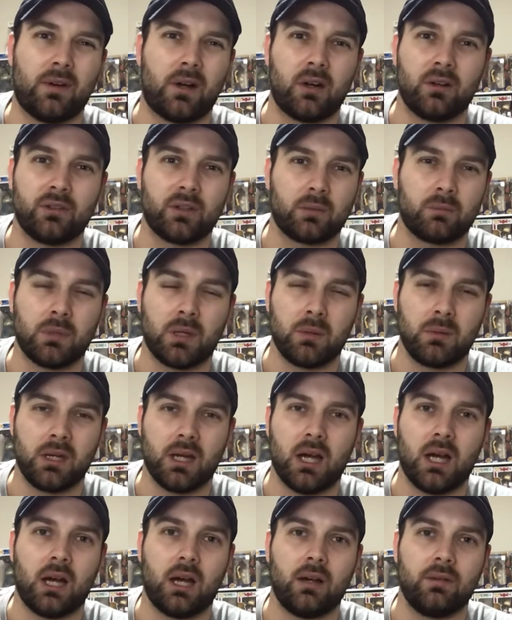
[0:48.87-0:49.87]
it's like maybe a
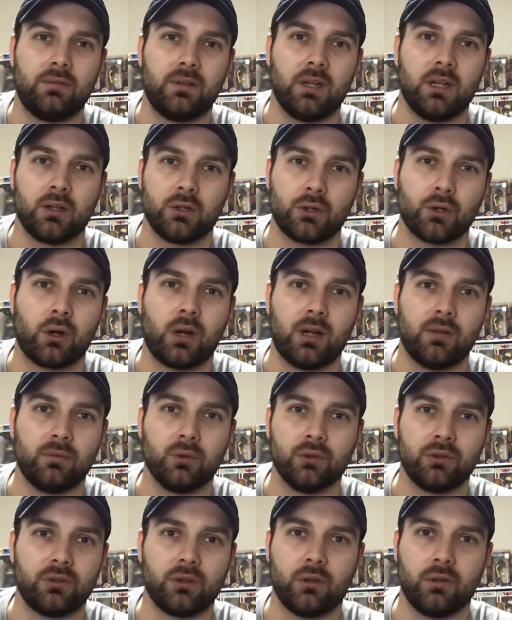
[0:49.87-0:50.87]
half an hour drive or
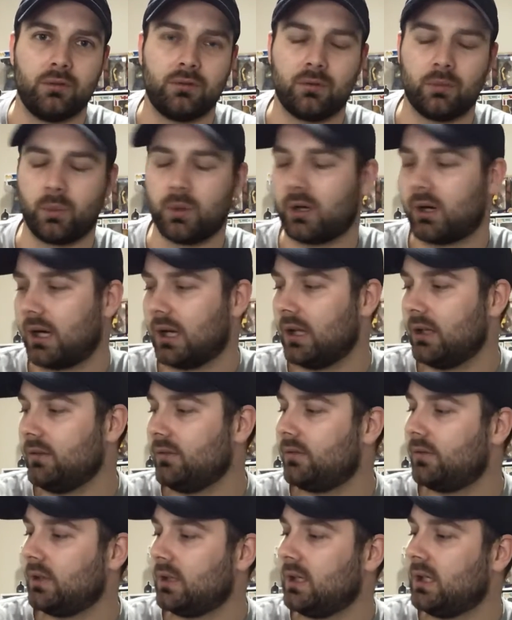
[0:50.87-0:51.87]
so from where I live,